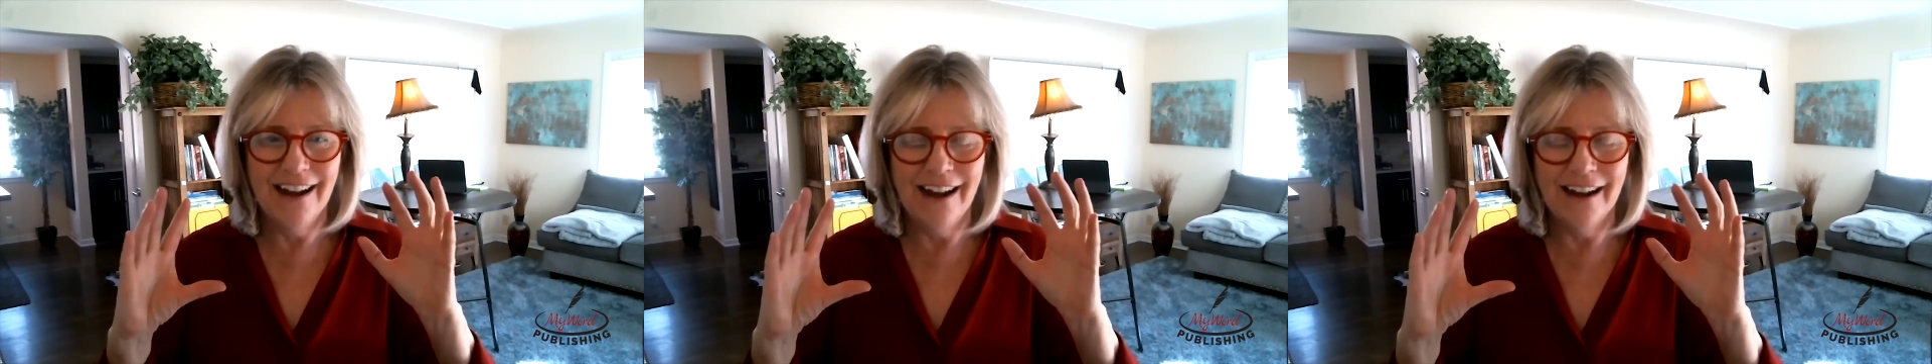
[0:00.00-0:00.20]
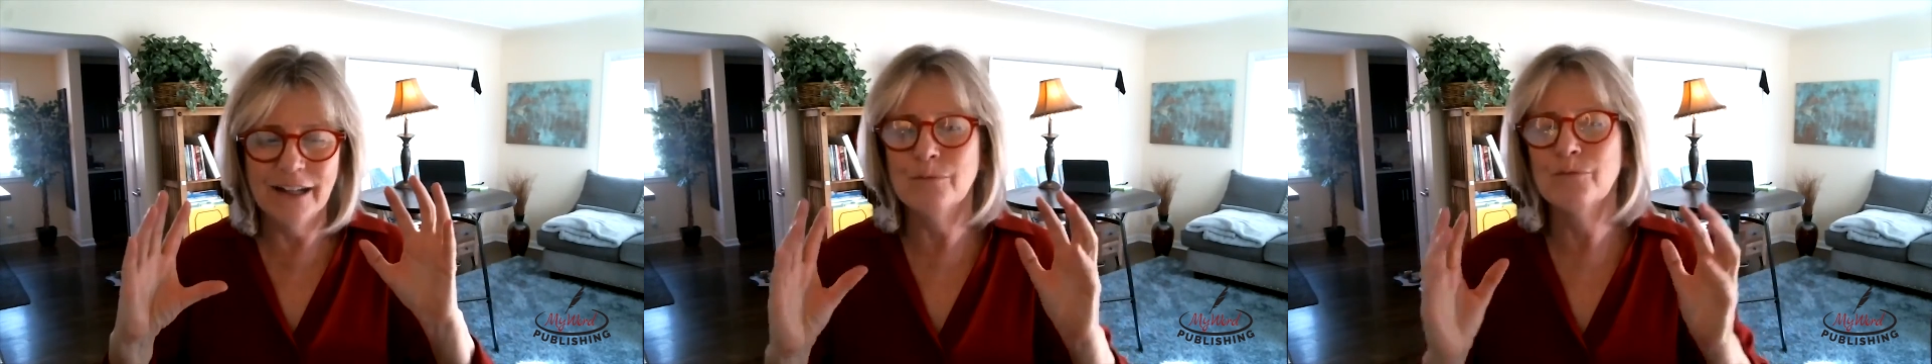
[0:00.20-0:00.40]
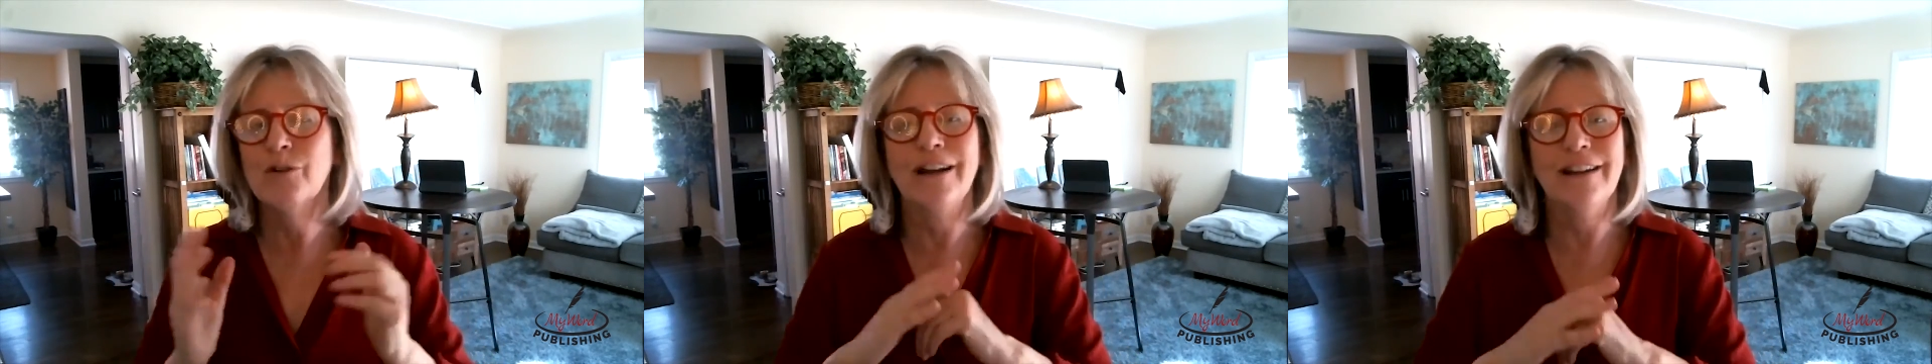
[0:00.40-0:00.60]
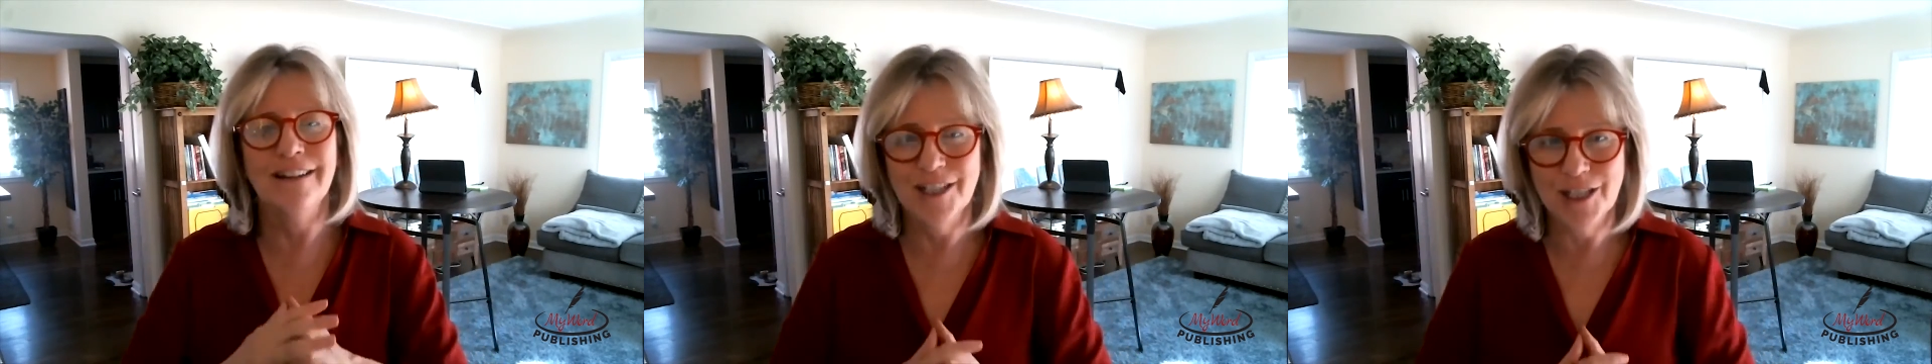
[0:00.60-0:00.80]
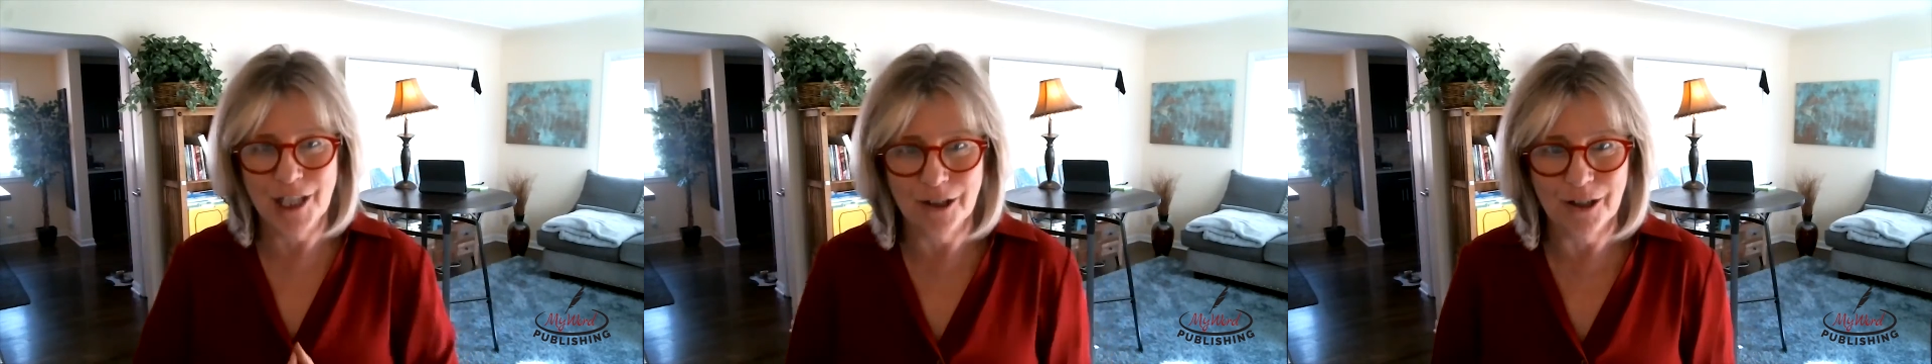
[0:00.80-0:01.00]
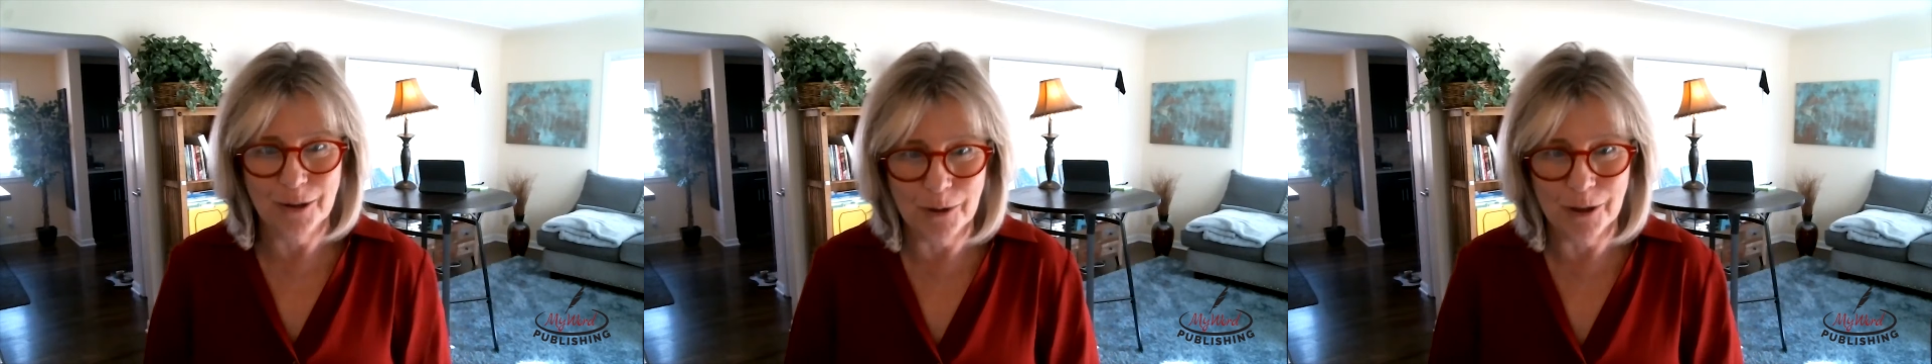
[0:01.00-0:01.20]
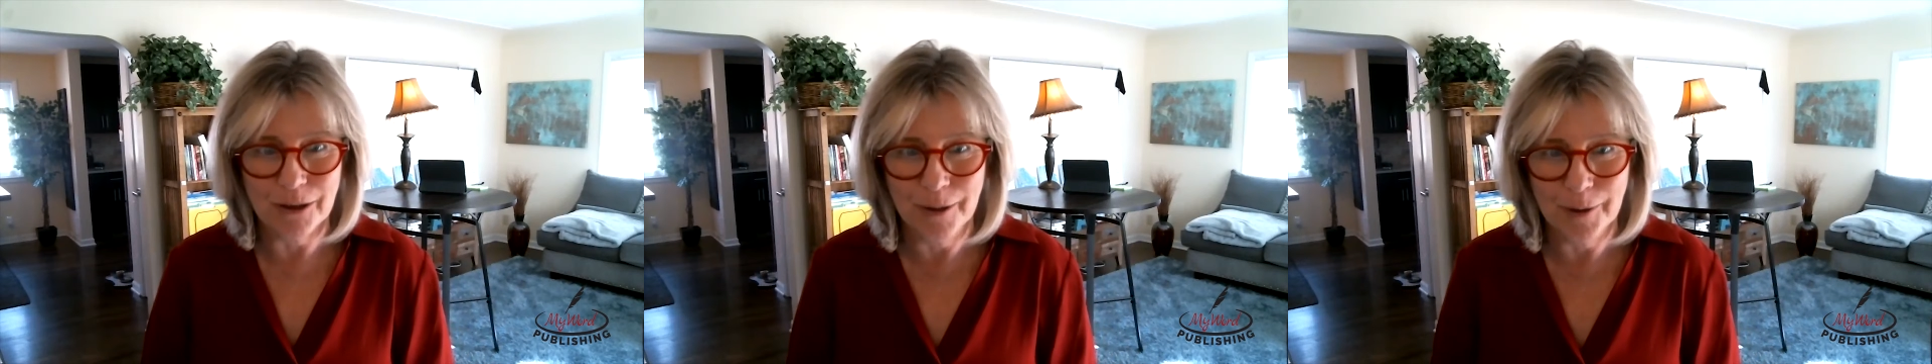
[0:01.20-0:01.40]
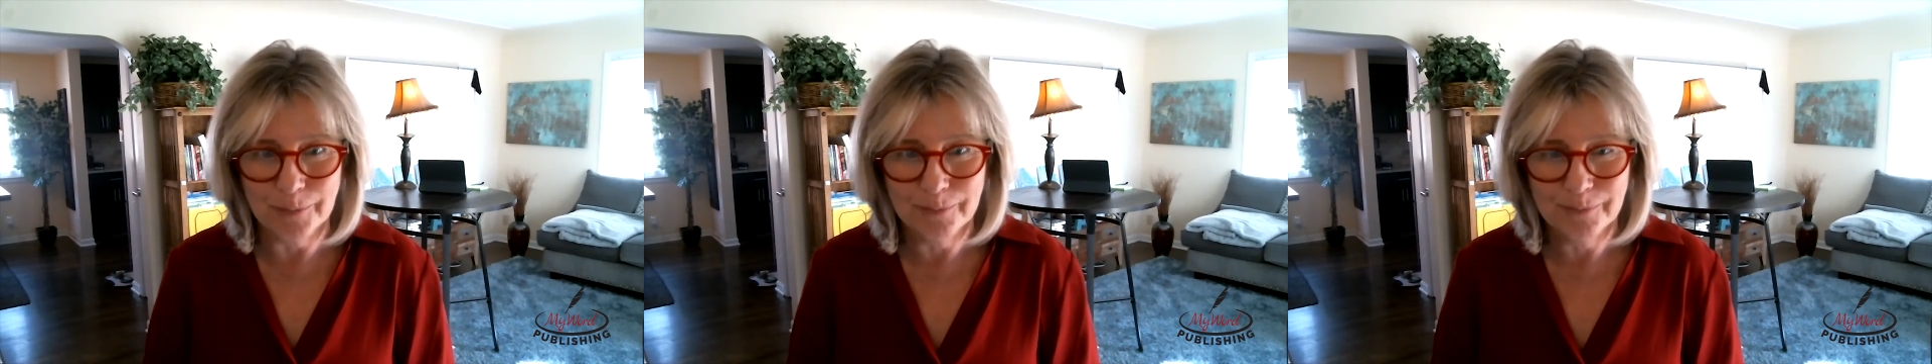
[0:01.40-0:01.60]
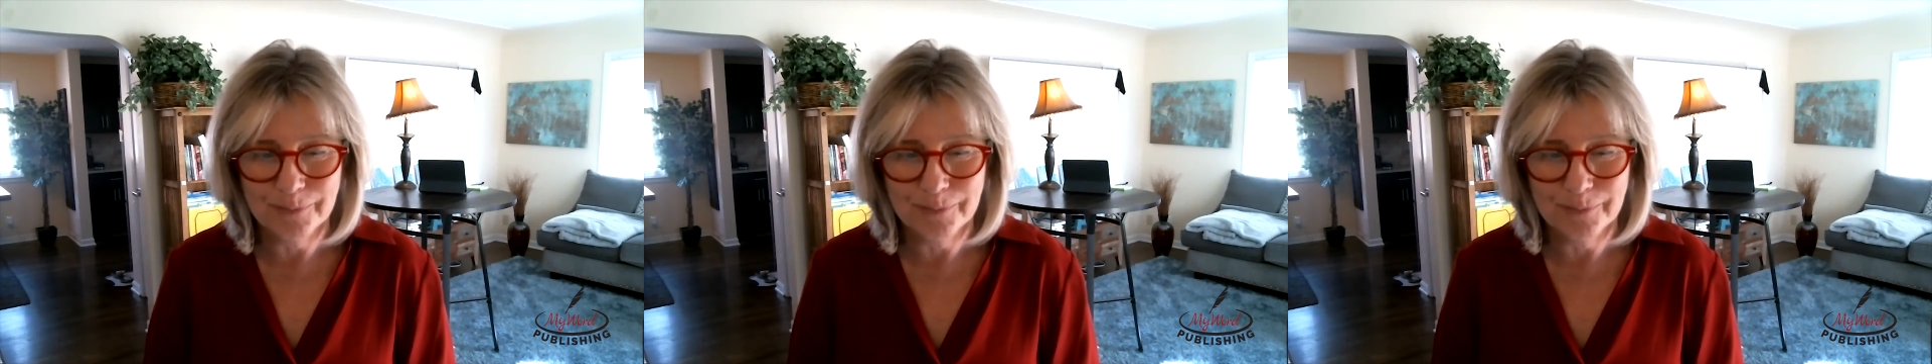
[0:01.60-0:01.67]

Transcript: i am ready to share it with you